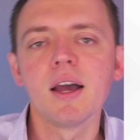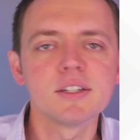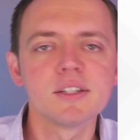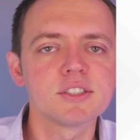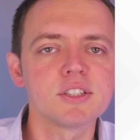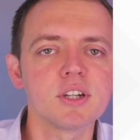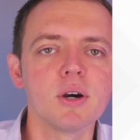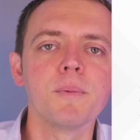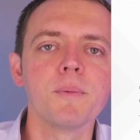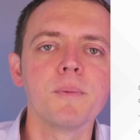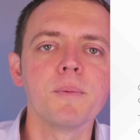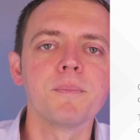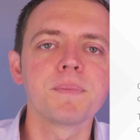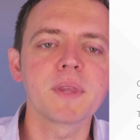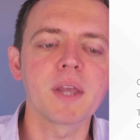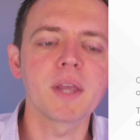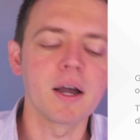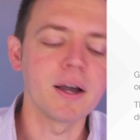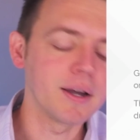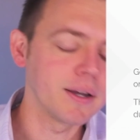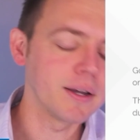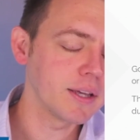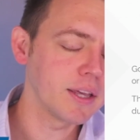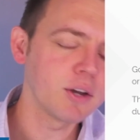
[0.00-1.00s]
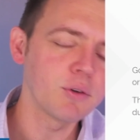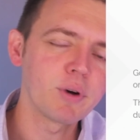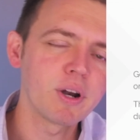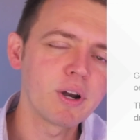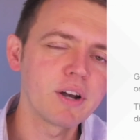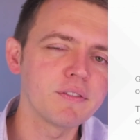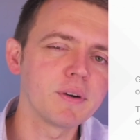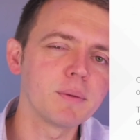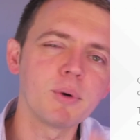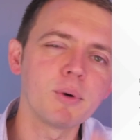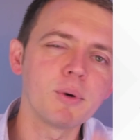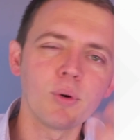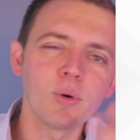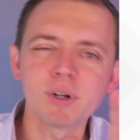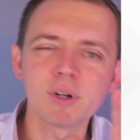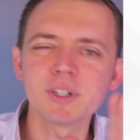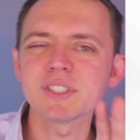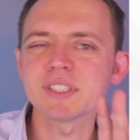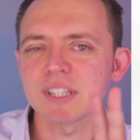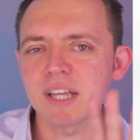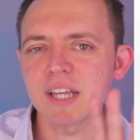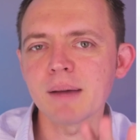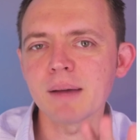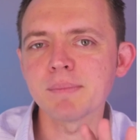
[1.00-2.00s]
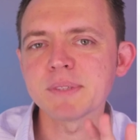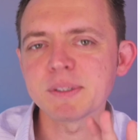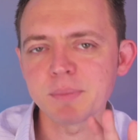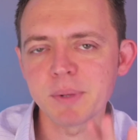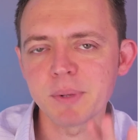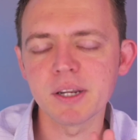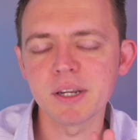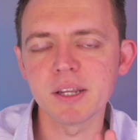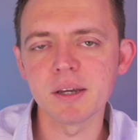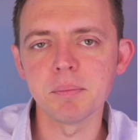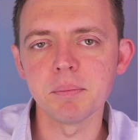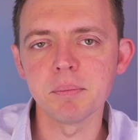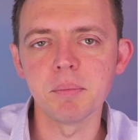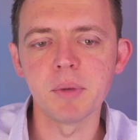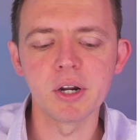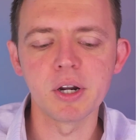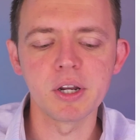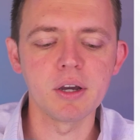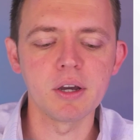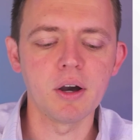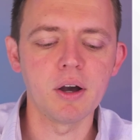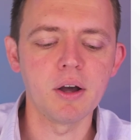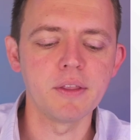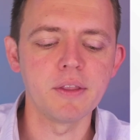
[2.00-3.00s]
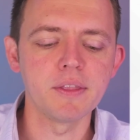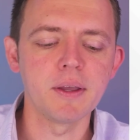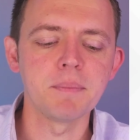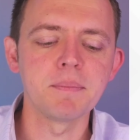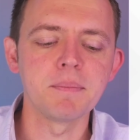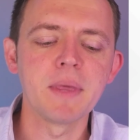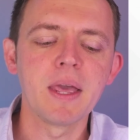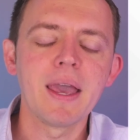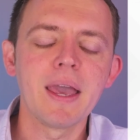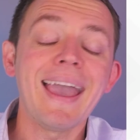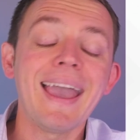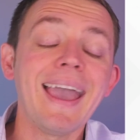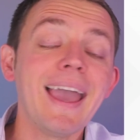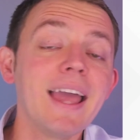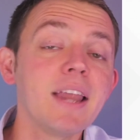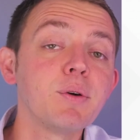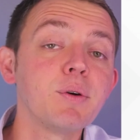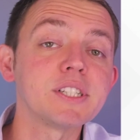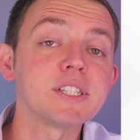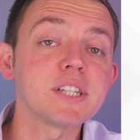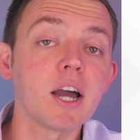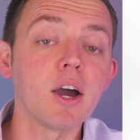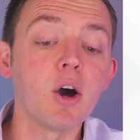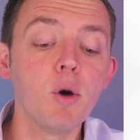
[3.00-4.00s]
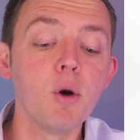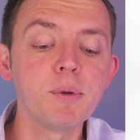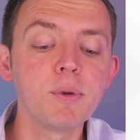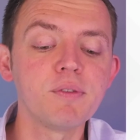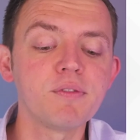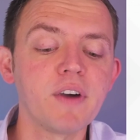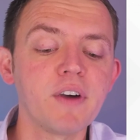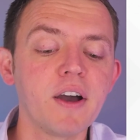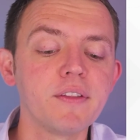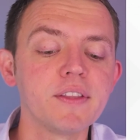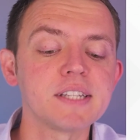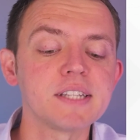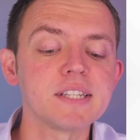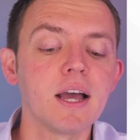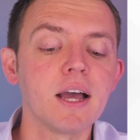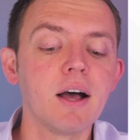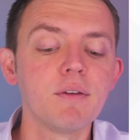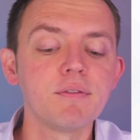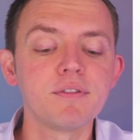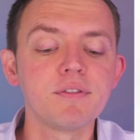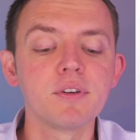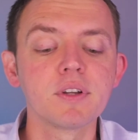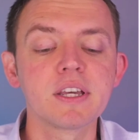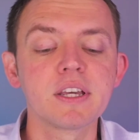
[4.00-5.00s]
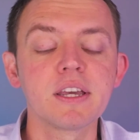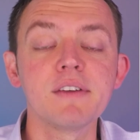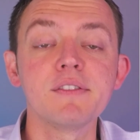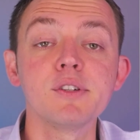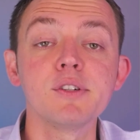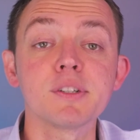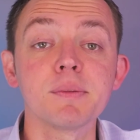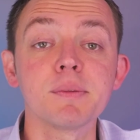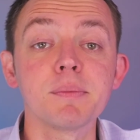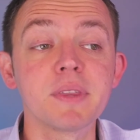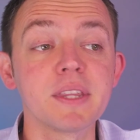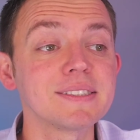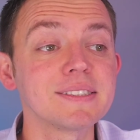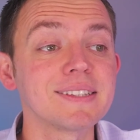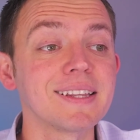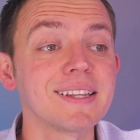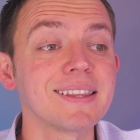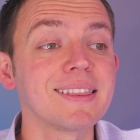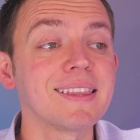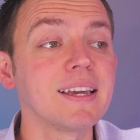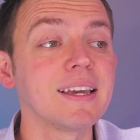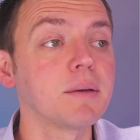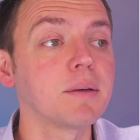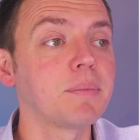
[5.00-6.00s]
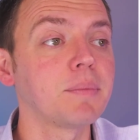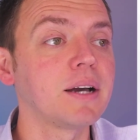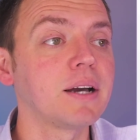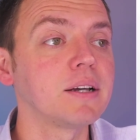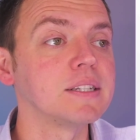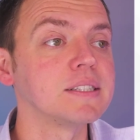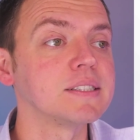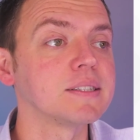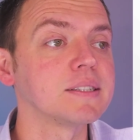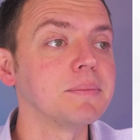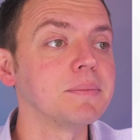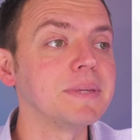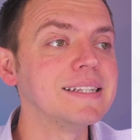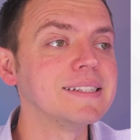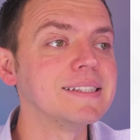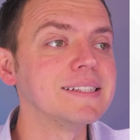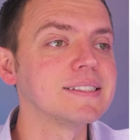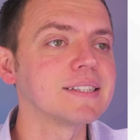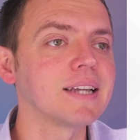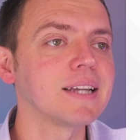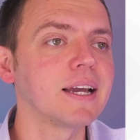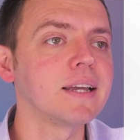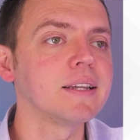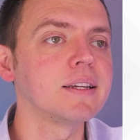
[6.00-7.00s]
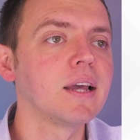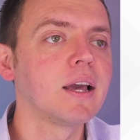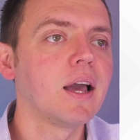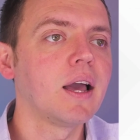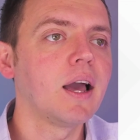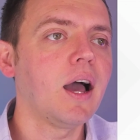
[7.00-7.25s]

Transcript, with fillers: So uh, get rid of them or stop spending money on them. Anyways, I hope you found this helpful, gave you some things to think about and some insight.